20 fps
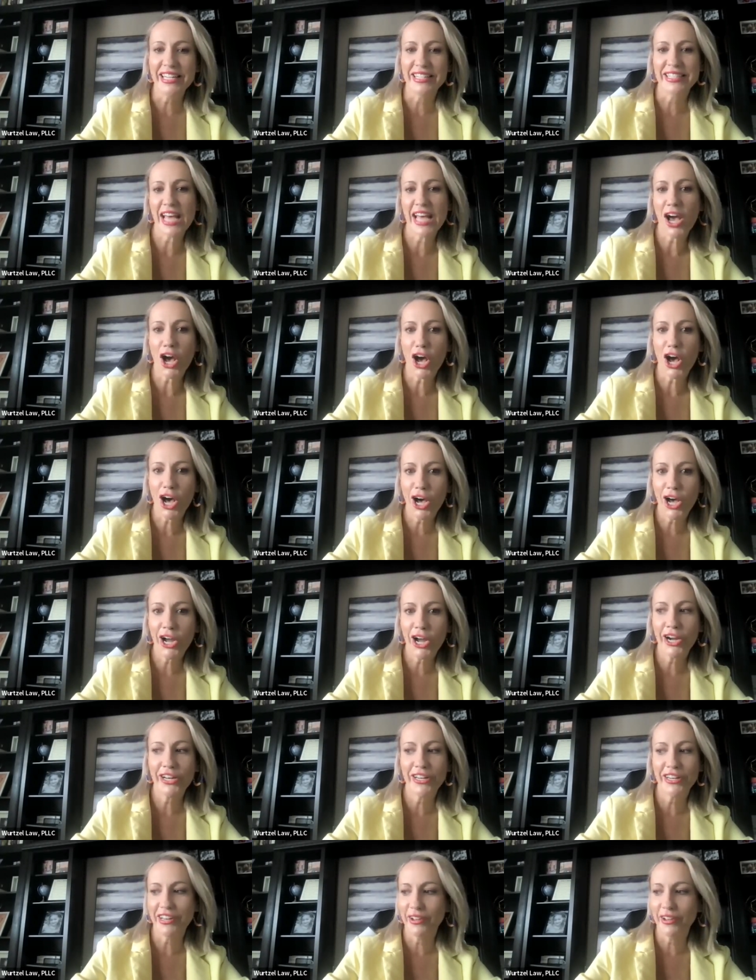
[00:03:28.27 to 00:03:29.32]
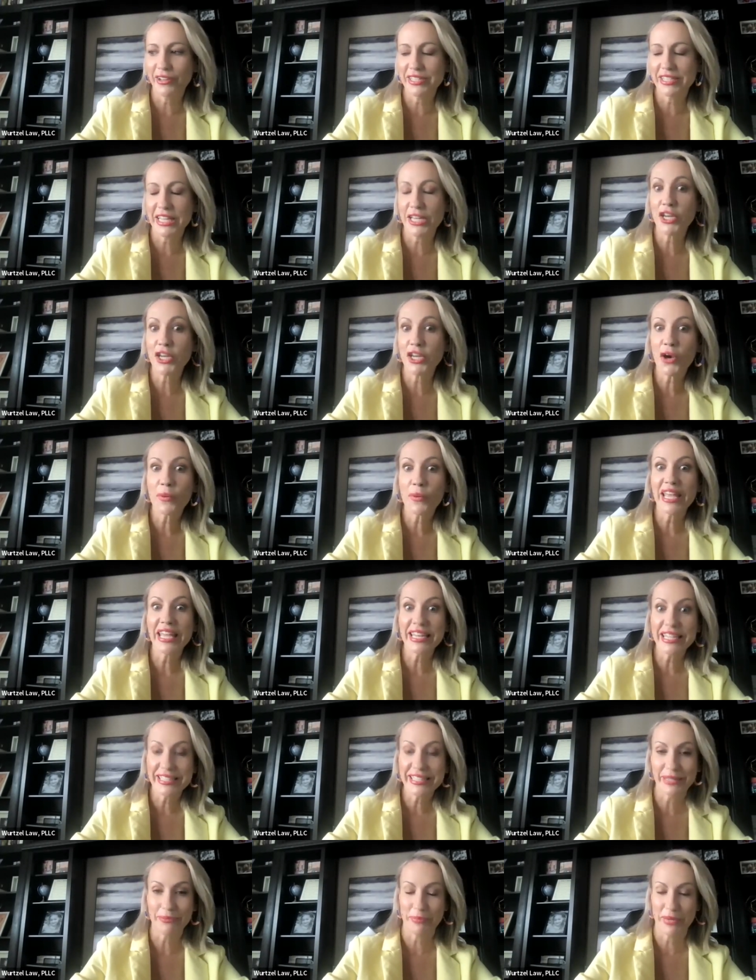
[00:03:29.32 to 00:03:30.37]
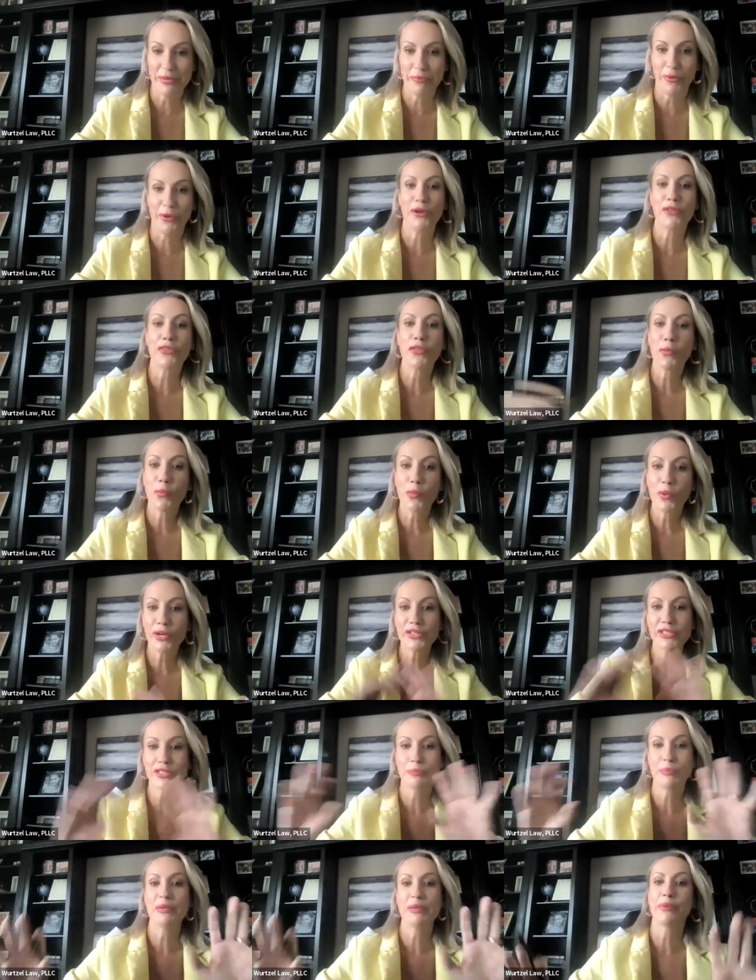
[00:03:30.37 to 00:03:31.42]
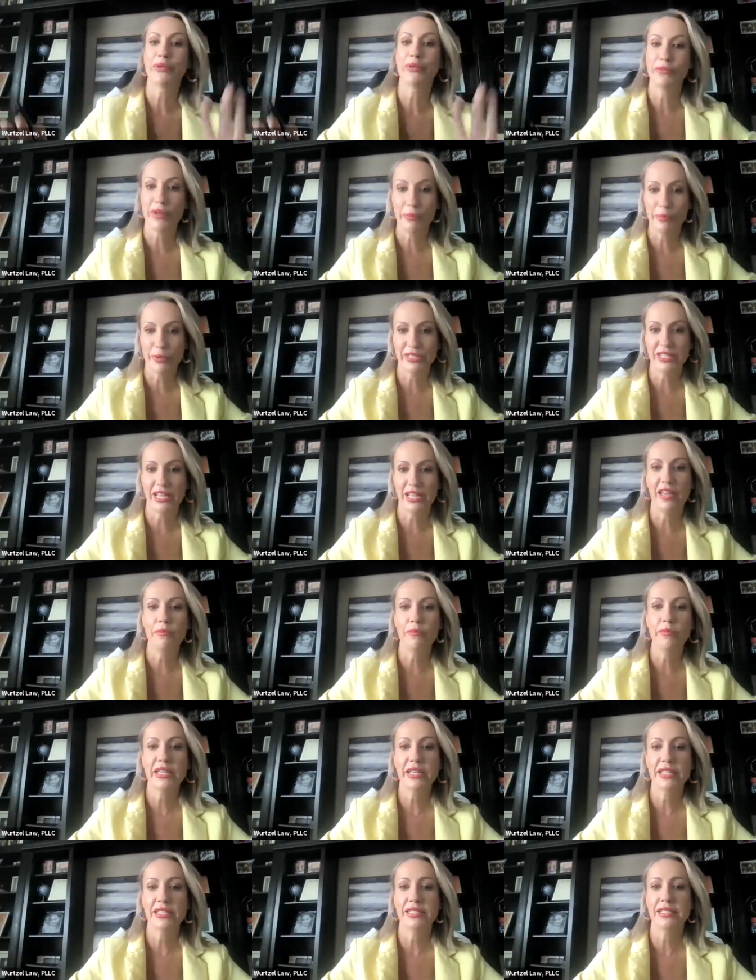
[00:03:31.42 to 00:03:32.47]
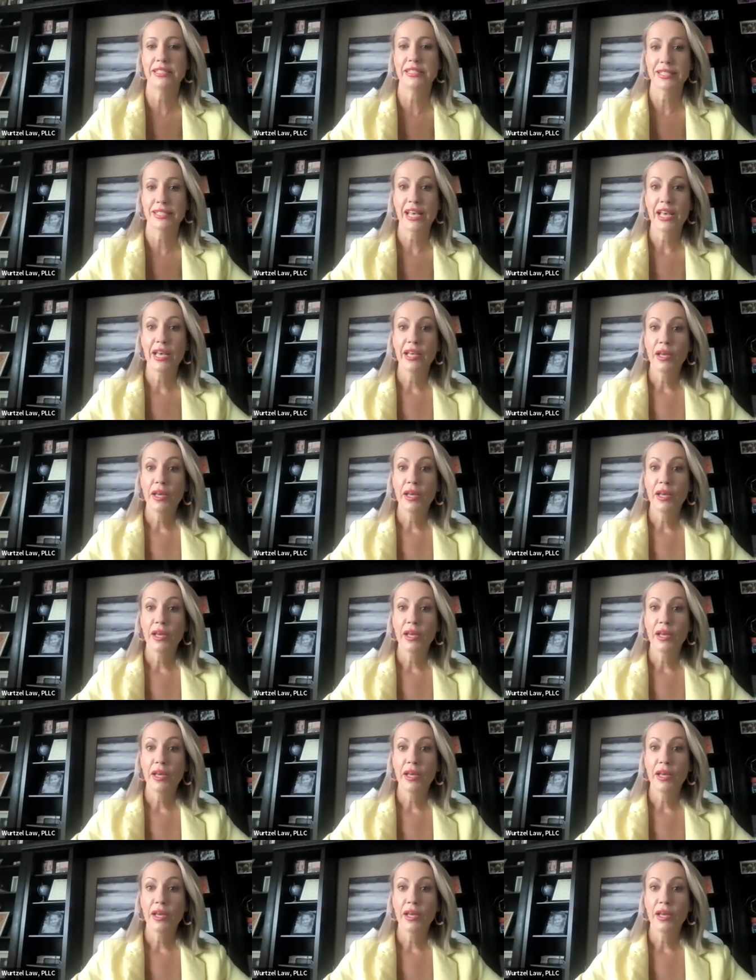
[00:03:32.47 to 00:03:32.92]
Is that hard? And I would say, no, innocent people are the worst people to represent because it's